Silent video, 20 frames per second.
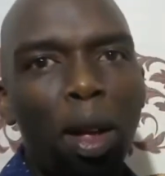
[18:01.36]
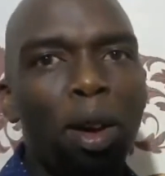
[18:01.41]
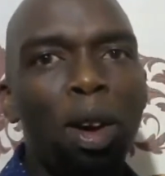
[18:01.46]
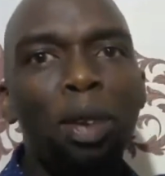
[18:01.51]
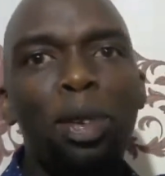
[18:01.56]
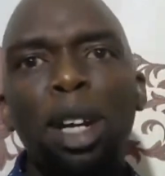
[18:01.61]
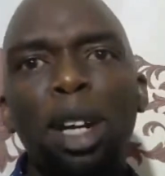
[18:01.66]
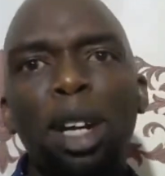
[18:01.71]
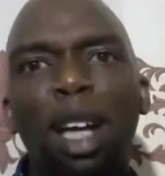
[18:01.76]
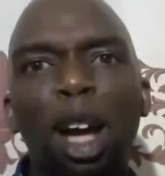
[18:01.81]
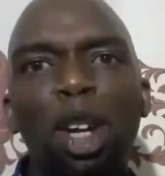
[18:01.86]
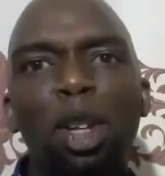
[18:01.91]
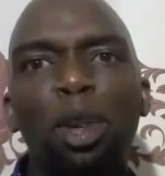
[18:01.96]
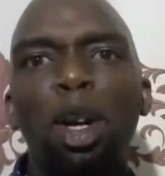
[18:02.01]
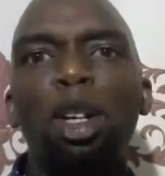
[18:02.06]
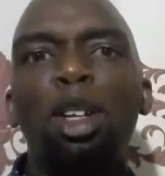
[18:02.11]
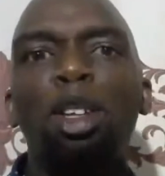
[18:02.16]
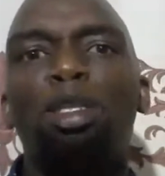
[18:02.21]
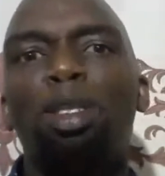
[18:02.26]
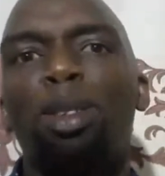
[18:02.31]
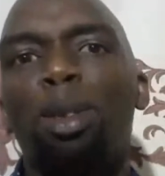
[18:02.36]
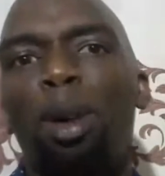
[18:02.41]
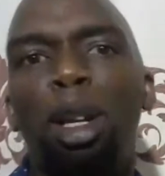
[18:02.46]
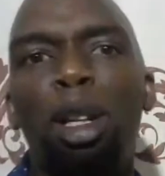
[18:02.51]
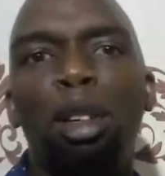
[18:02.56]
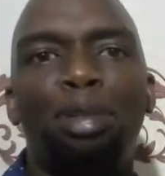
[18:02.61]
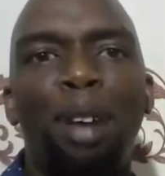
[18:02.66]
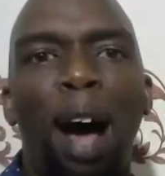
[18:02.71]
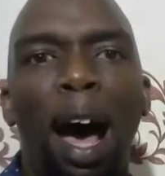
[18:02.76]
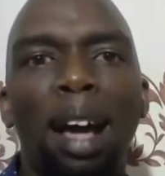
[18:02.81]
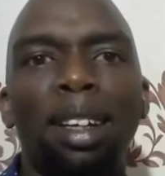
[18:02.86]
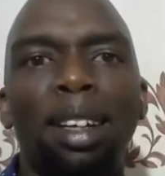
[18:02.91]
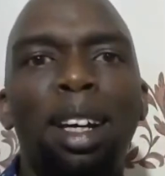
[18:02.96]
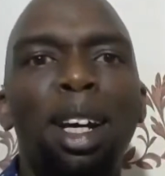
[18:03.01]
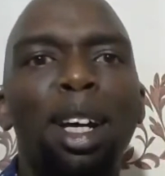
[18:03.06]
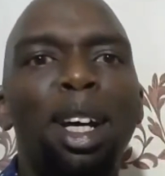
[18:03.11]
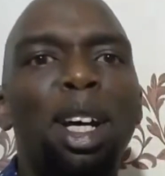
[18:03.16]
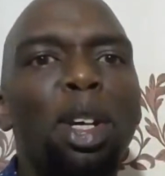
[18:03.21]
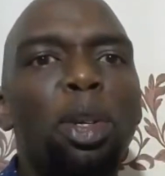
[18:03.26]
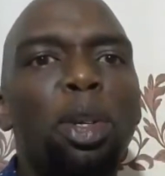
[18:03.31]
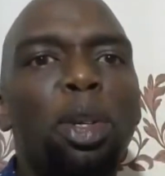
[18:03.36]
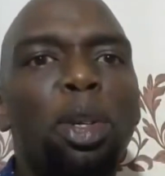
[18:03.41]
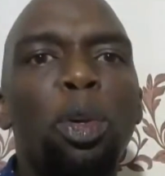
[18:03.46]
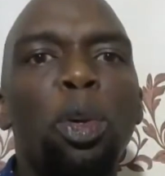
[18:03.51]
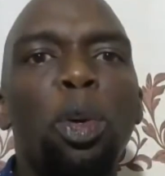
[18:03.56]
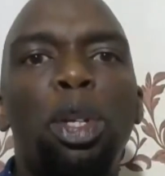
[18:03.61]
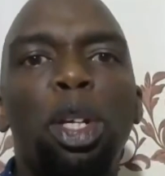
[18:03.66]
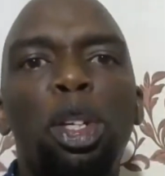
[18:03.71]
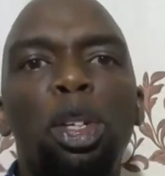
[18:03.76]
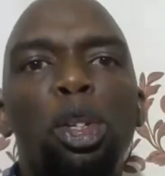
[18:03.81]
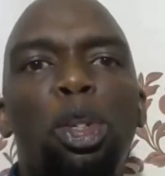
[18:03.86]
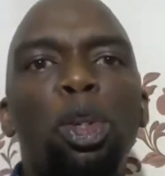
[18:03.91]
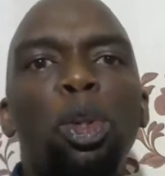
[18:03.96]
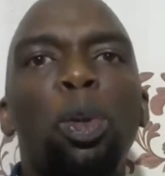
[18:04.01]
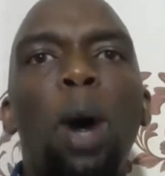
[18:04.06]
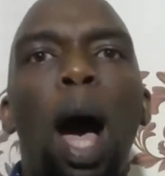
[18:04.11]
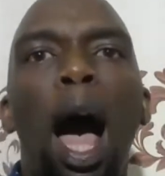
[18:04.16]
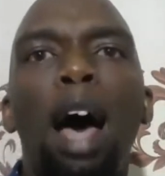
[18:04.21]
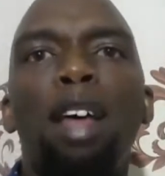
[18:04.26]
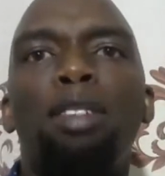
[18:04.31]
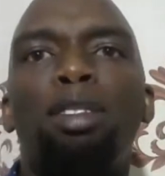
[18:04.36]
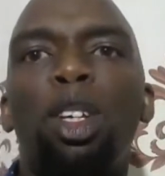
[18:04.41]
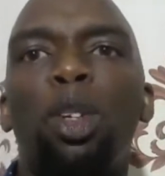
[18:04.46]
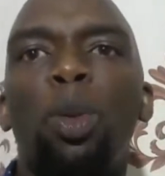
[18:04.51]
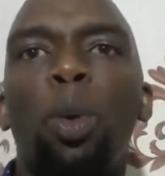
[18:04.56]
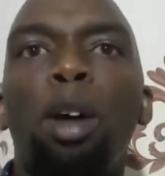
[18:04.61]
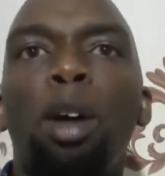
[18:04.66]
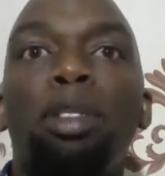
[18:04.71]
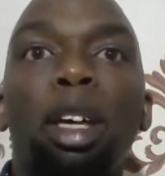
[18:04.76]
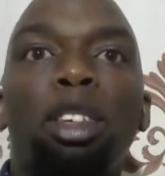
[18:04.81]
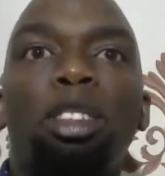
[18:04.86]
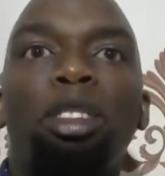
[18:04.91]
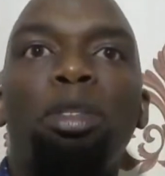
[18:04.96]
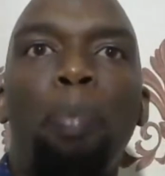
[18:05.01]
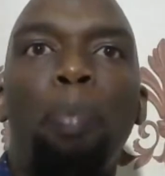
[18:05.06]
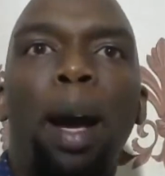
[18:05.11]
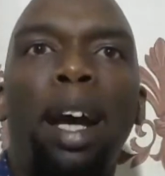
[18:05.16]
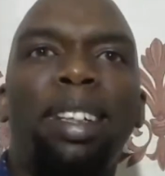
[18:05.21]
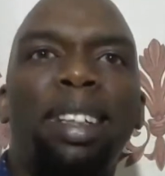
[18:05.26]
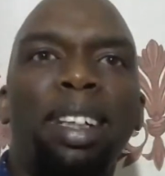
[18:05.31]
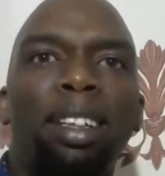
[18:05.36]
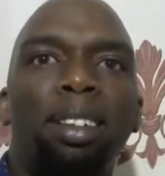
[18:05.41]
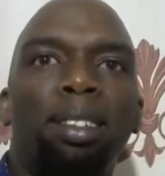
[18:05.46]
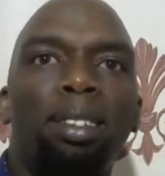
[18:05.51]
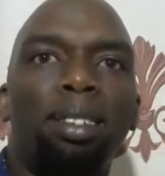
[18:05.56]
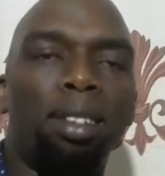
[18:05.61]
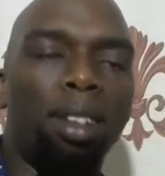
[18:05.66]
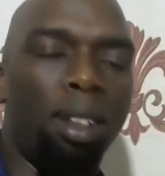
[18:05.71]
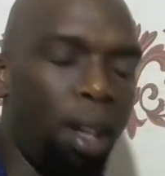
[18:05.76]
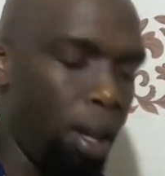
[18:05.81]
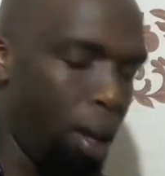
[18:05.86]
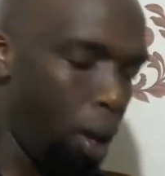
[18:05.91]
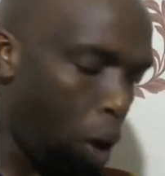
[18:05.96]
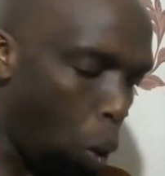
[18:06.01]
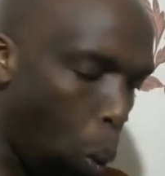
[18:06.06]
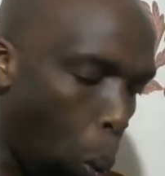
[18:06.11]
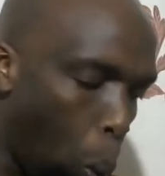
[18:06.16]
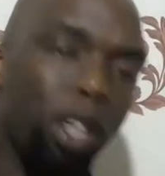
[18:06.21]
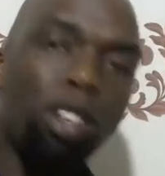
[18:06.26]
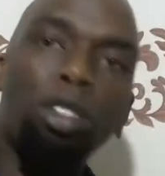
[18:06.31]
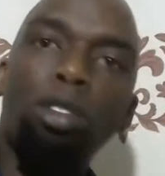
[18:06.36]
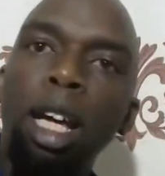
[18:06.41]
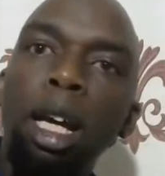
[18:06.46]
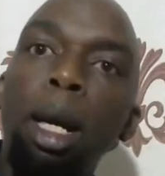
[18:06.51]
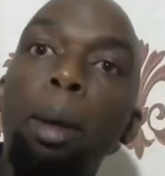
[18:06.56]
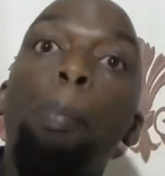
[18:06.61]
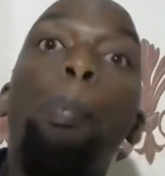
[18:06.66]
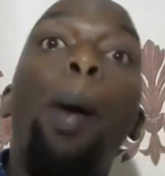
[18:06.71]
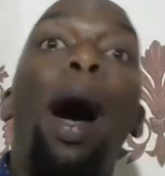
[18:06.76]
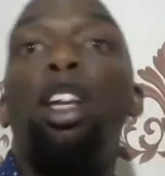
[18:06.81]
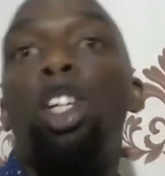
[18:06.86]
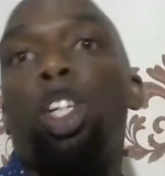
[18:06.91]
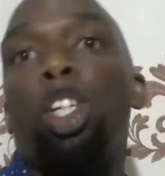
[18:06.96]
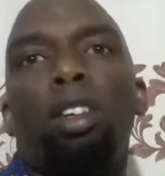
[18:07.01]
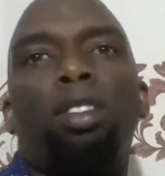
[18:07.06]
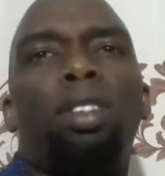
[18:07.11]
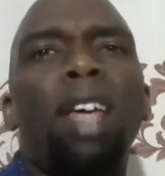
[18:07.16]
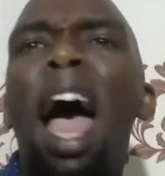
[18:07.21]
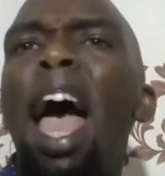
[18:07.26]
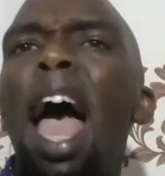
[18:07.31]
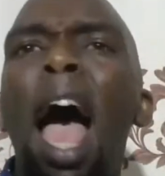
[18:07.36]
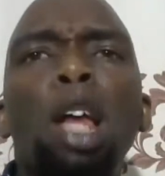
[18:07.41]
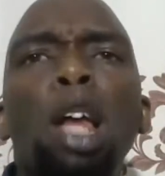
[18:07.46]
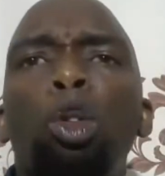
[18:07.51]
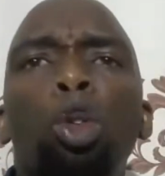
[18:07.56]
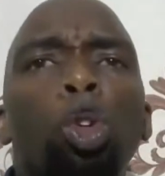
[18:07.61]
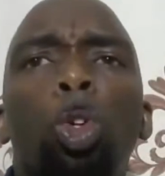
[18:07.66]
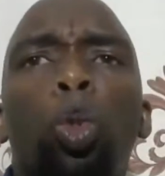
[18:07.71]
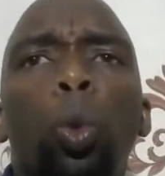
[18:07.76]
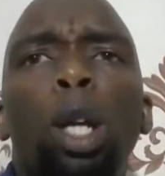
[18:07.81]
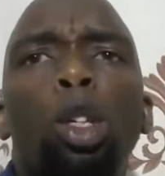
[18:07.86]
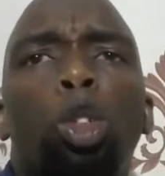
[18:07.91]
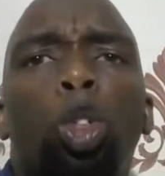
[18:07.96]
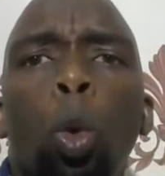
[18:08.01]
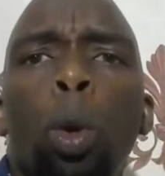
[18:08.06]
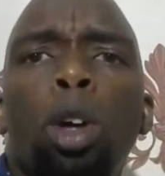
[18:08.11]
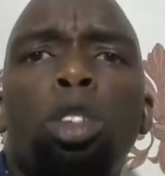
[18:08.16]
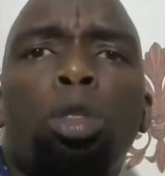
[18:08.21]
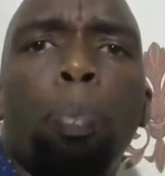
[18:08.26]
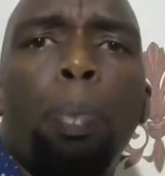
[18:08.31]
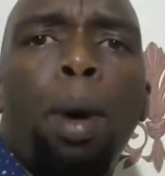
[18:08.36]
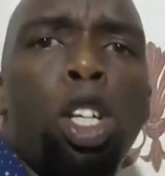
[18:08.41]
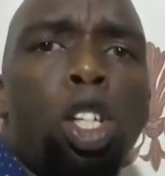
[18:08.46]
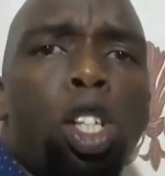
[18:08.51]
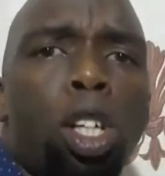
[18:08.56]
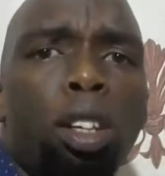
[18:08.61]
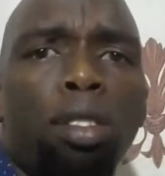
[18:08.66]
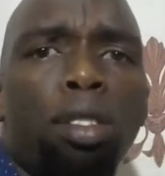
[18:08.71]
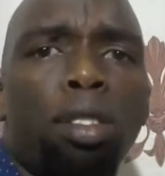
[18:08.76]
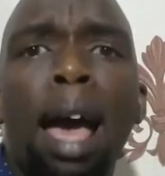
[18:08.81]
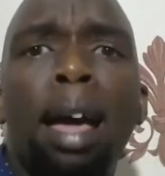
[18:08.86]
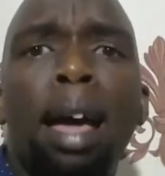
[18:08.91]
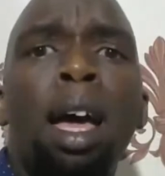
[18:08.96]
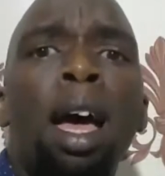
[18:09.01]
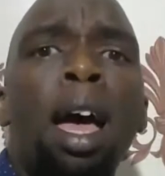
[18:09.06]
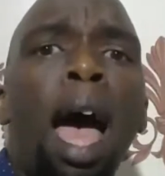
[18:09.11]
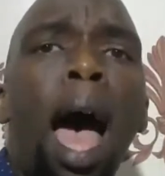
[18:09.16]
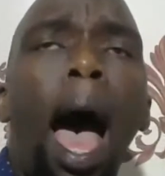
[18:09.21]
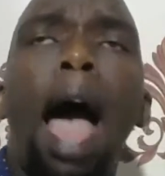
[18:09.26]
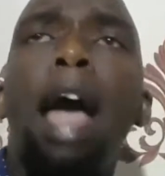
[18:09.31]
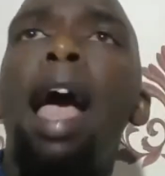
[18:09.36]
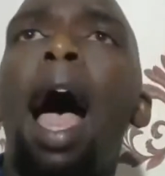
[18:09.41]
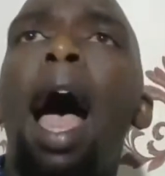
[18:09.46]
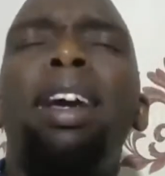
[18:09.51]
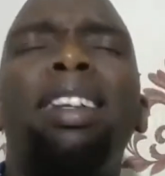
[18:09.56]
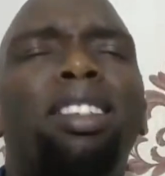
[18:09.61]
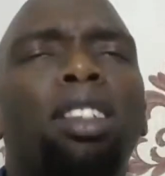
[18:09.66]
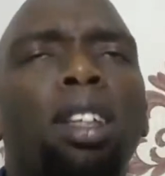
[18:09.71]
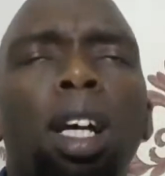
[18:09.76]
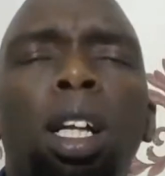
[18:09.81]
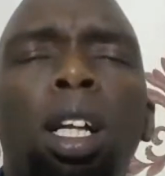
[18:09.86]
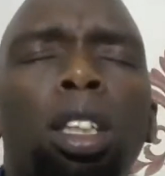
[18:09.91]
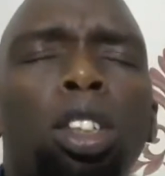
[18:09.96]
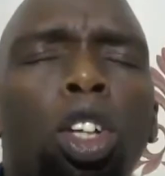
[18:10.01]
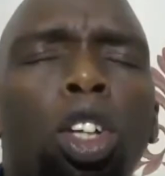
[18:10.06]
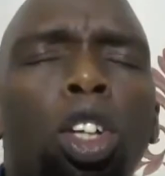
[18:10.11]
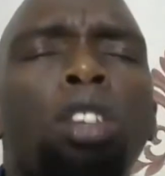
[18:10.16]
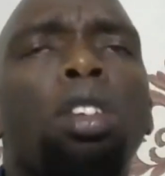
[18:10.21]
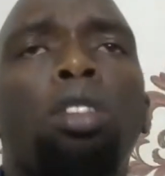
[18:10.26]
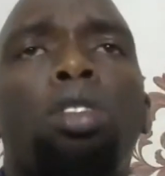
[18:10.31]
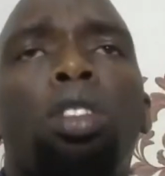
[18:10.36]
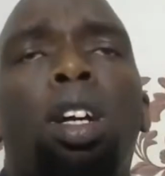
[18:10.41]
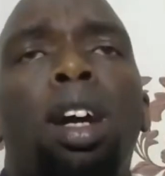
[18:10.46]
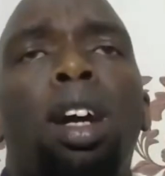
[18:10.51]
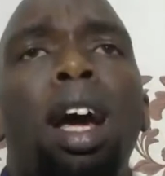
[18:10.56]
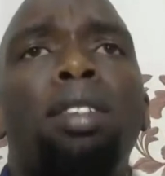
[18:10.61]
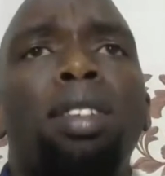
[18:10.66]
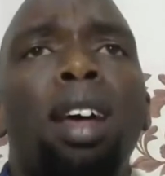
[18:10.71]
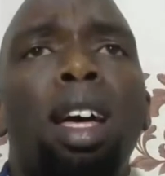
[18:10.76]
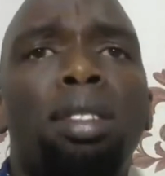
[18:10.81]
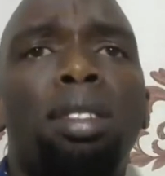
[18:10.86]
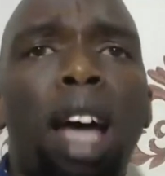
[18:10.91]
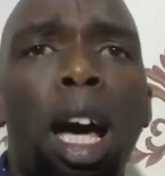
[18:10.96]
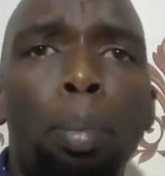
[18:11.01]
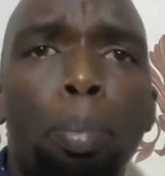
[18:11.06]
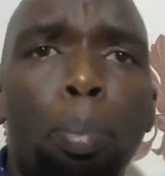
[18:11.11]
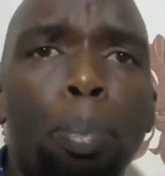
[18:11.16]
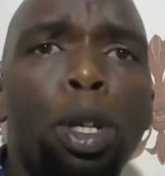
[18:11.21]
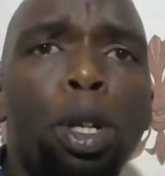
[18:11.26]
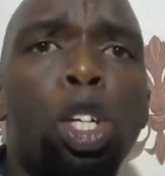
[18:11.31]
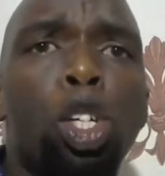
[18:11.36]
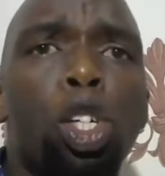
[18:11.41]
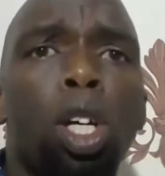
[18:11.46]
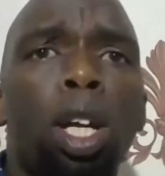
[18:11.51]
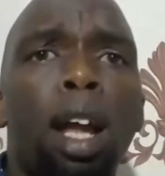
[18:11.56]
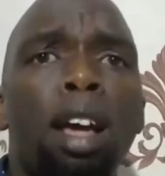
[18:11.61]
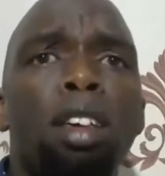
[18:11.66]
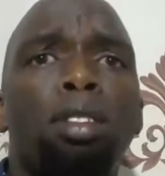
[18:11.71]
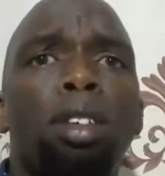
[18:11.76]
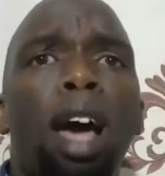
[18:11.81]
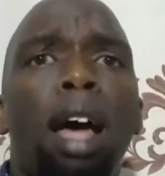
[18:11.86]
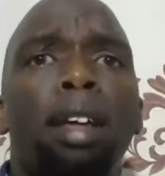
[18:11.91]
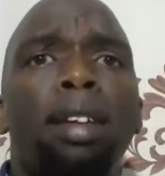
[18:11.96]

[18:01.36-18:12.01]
red card, you're disqualified. You didn't do as it was expected. Wasting punches. I do not want to waste punches. I tell Jesus Christ as I preach and as